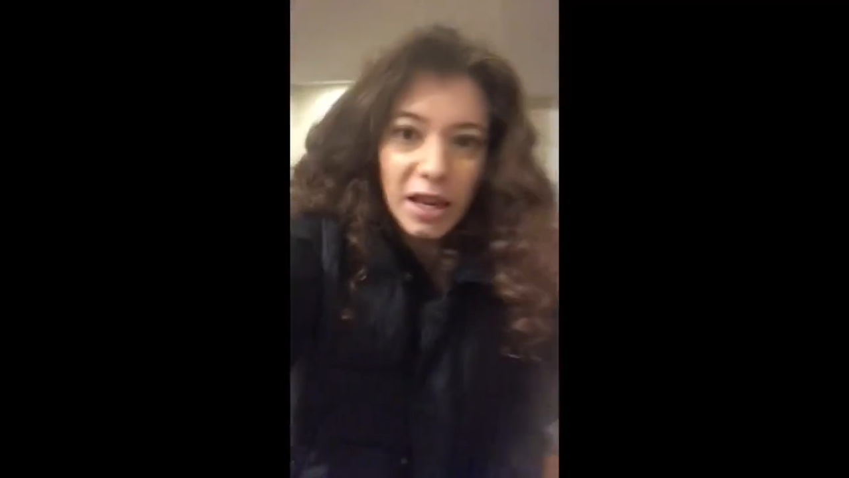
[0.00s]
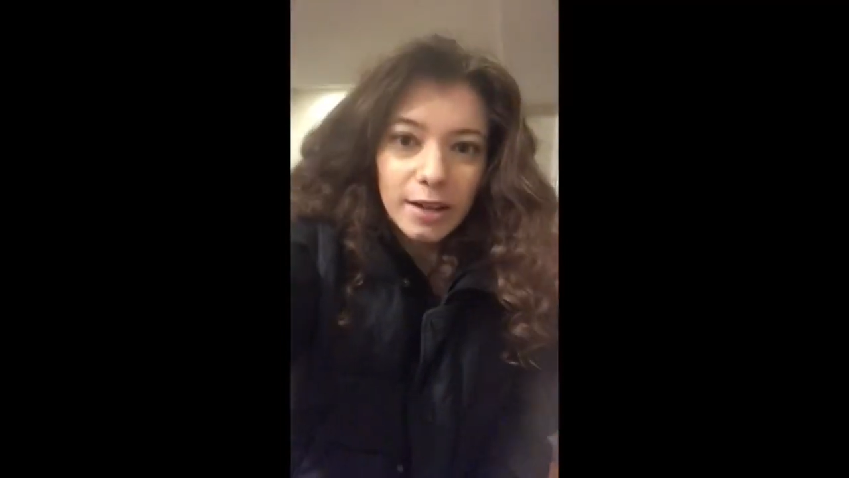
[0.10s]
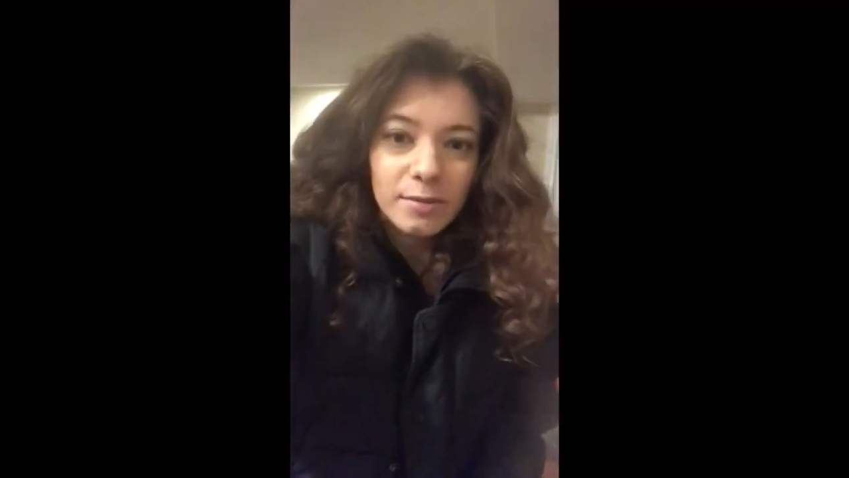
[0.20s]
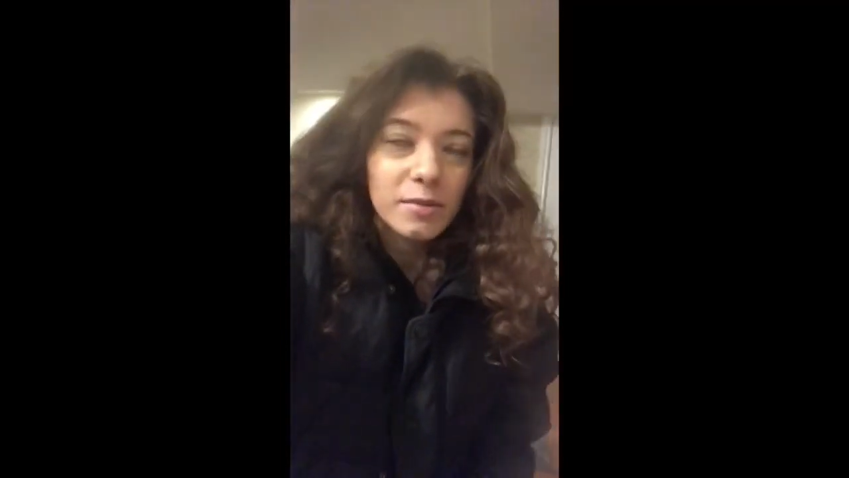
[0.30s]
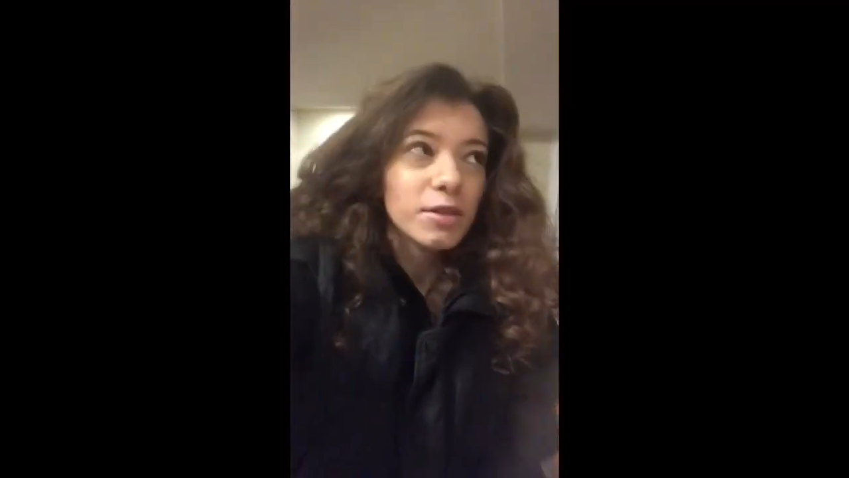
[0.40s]

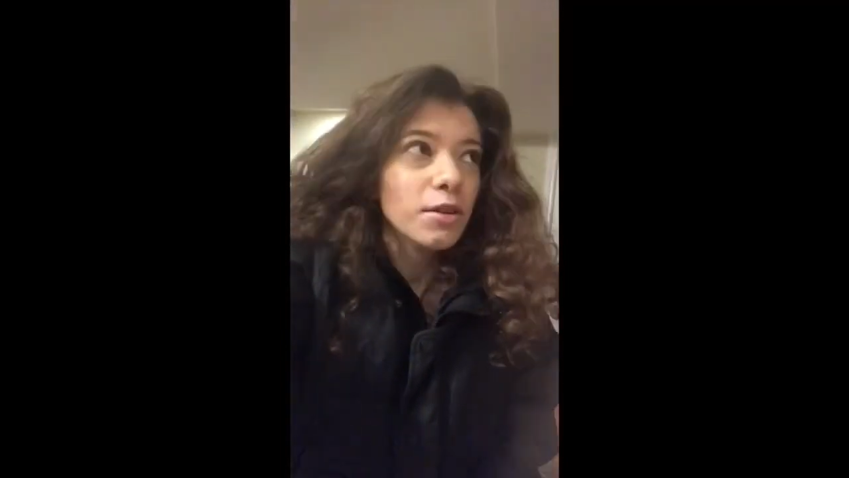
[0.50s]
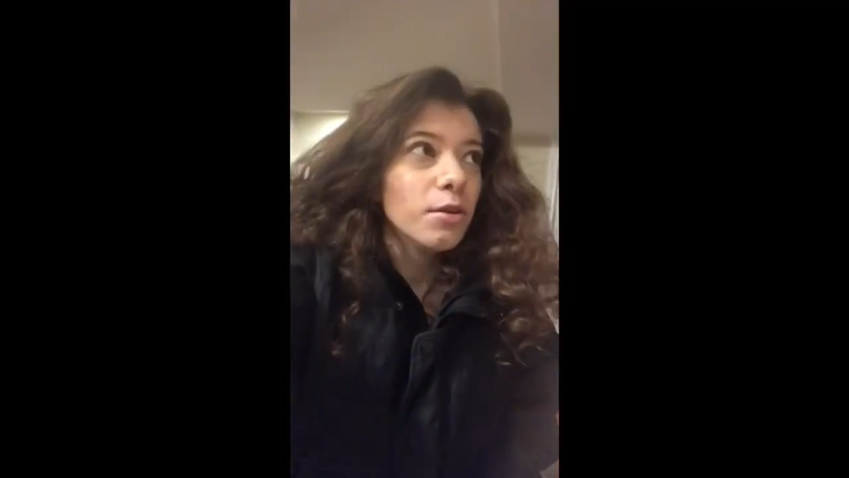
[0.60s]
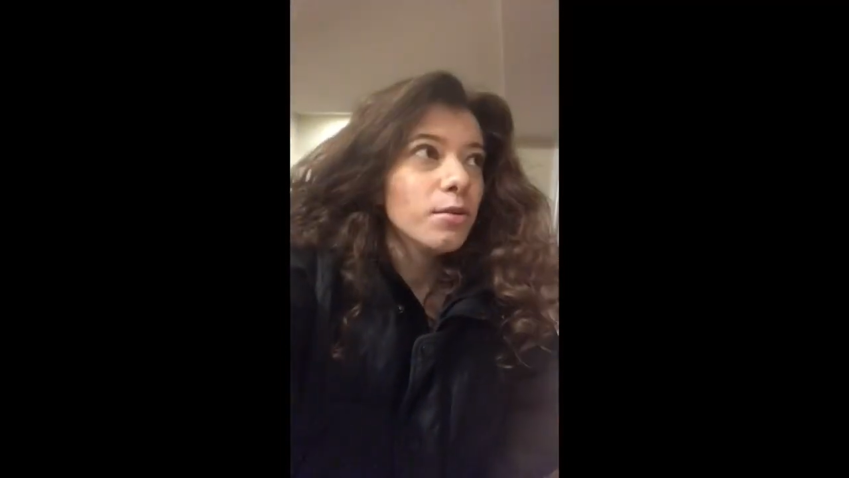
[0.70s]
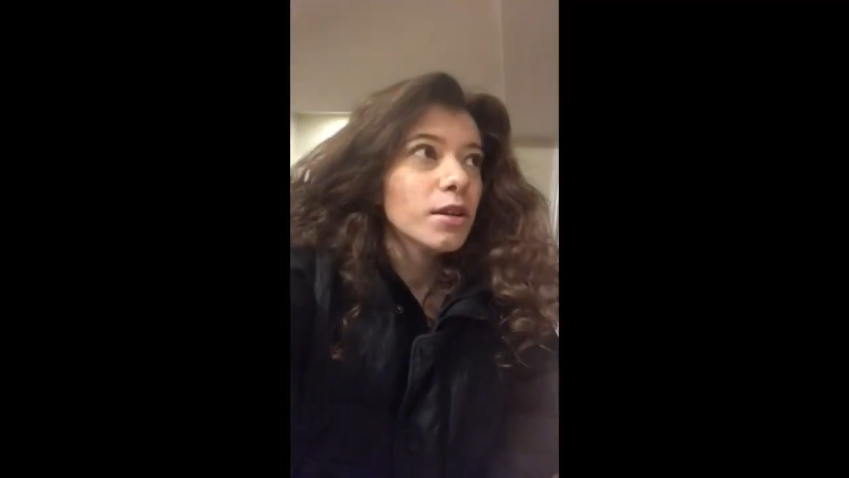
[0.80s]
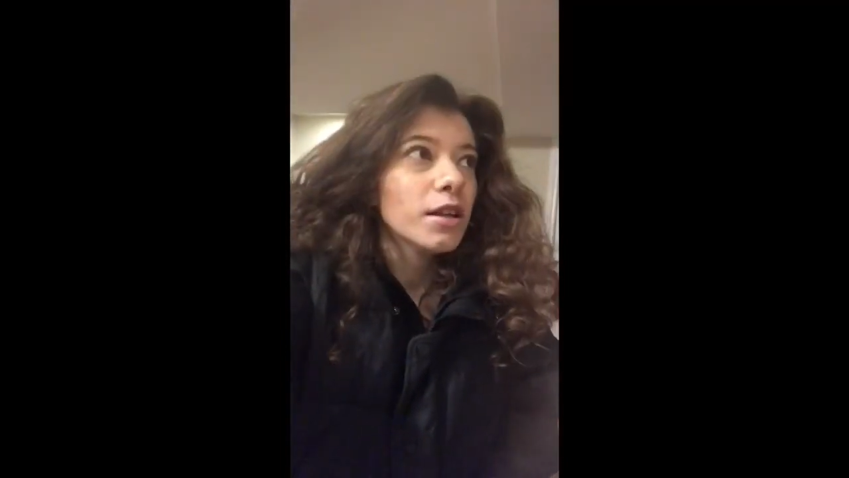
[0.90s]
yeah,
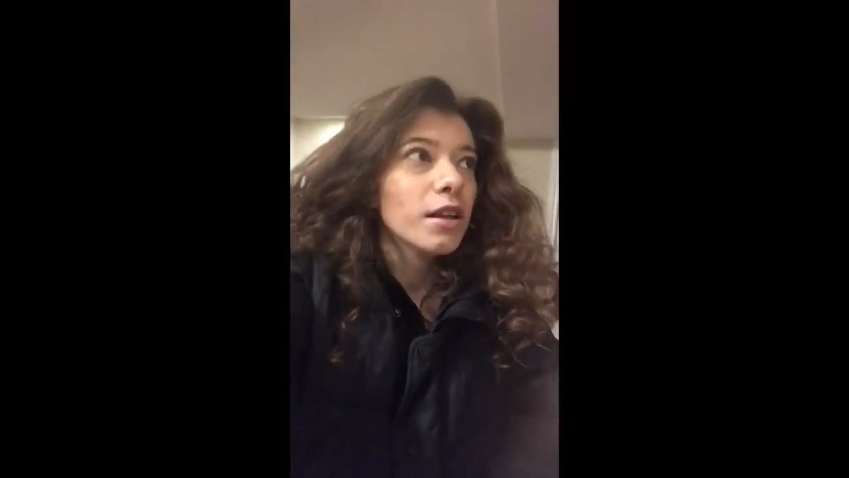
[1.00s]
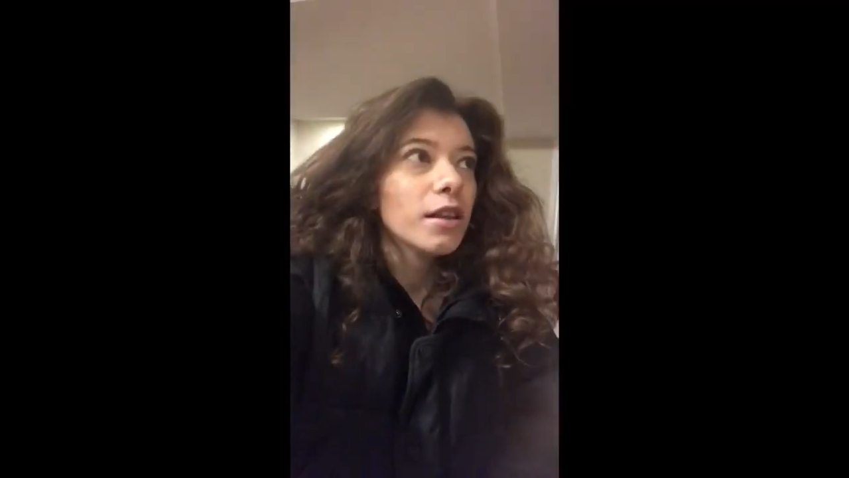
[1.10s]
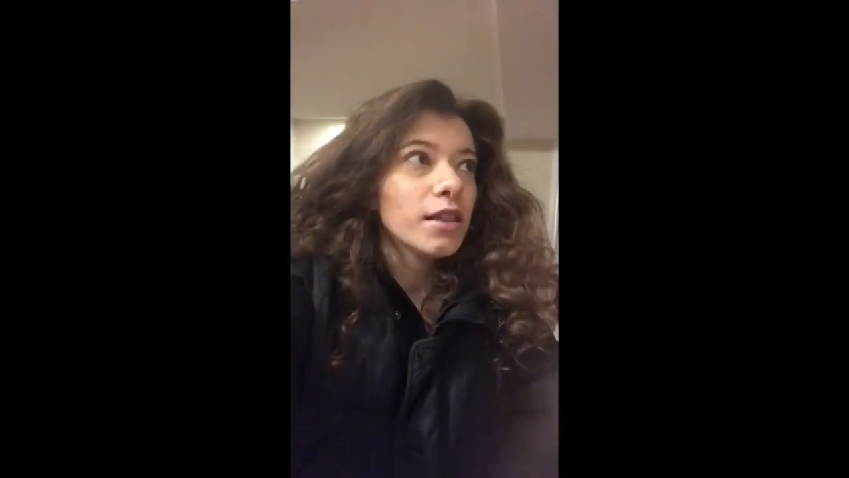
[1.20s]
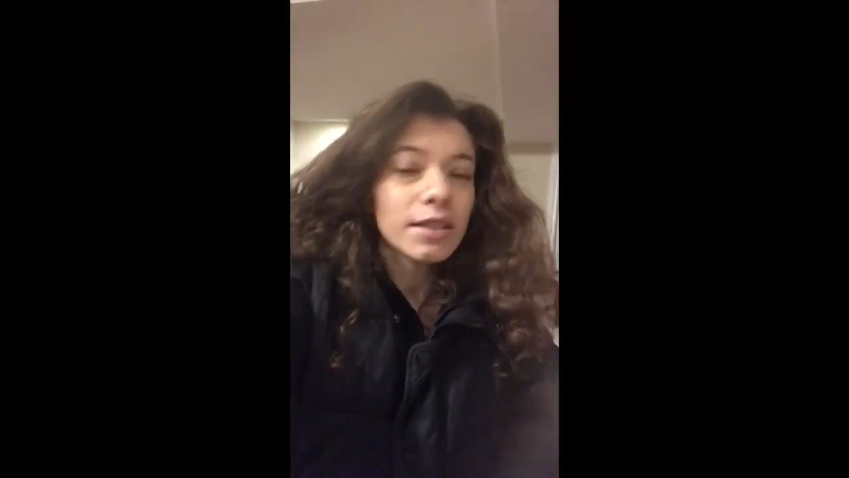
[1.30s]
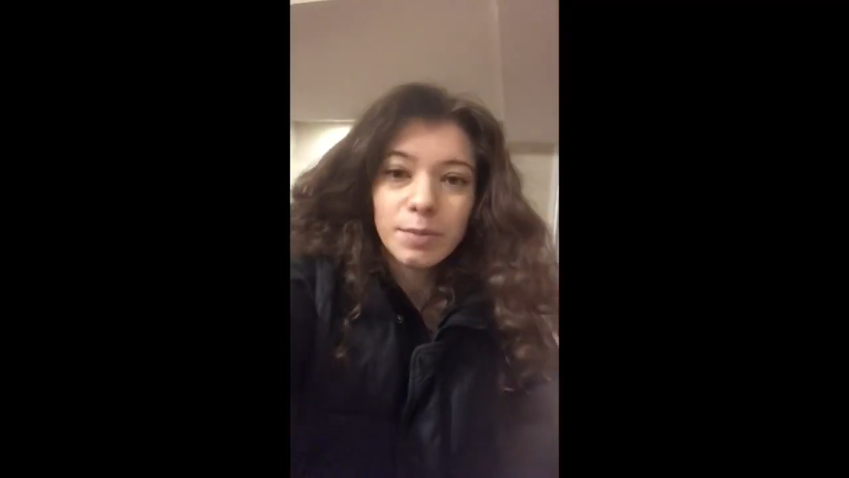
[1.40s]
so
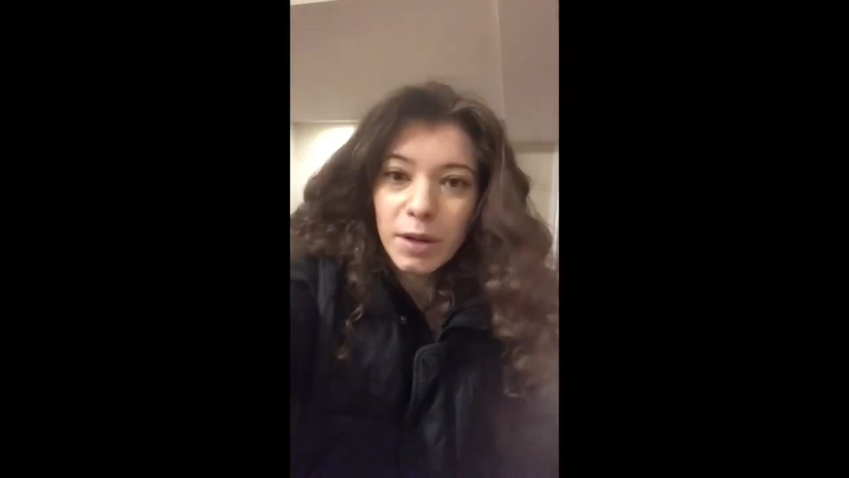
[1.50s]
that's